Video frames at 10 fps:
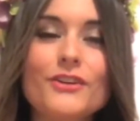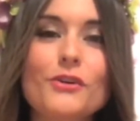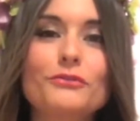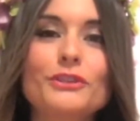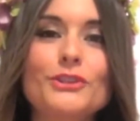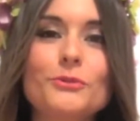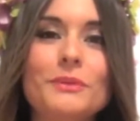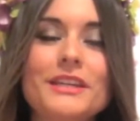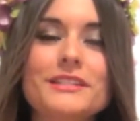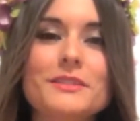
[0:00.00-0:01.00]
and hopefully you'll
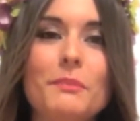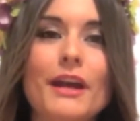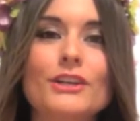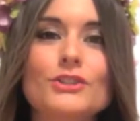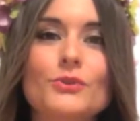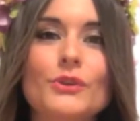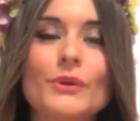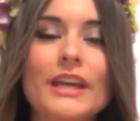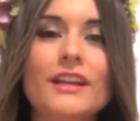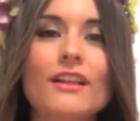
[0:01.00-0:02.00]
be inspired to
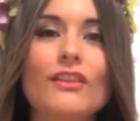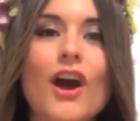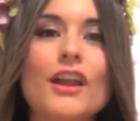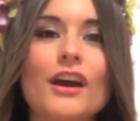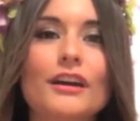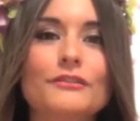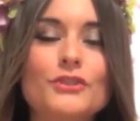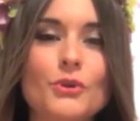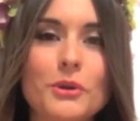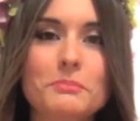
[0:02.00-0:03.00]
create a lot
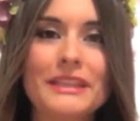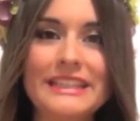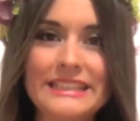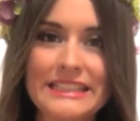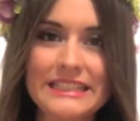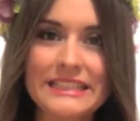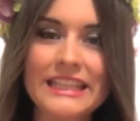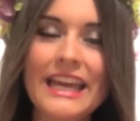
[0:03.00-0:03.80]
of your pieces.